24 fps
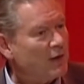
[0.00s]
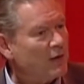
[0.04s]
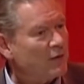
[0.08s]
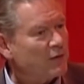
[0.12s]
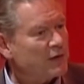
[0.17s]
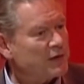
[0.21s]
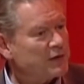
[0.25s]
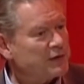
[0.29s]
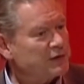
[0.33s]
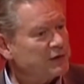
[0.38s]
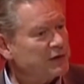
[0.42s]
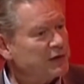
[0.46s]

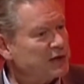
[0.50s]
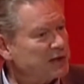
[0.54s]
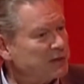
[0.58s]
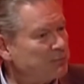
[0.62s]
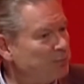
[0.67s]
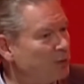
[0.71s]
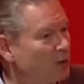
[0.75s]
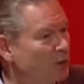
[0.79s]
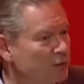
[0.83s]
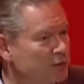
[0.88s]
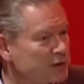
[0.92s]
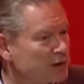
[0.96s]
There's
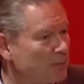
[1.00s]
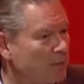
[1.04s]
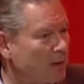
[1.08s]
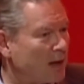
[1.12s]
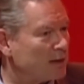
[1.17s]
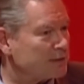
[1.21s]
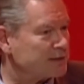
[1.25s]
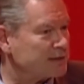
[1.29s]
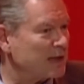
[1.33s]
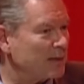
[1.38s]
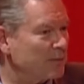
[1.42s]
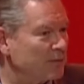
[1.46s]
dispute
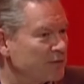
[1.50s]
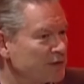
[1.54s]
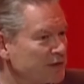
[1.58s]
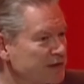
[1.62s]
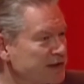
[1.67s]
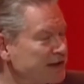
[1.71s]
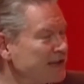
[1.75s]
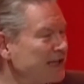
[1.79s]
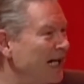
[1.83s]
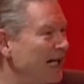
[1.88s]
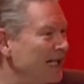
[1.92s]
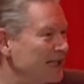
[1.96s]
about some of the
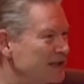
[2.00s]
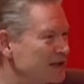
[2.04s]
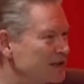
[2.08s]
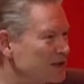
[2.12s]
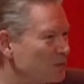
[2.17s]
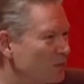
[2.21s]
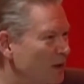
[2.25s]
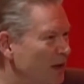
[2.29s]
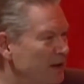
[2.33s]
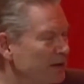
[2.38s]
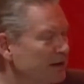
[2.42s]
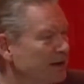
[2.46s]
sites
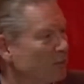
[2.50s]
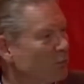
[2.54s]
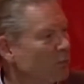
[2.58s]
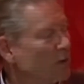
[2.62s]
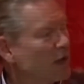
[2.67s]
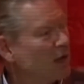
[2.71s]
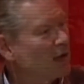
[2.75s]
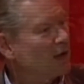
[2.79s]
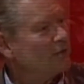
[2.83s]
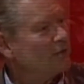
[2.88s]
where, it, where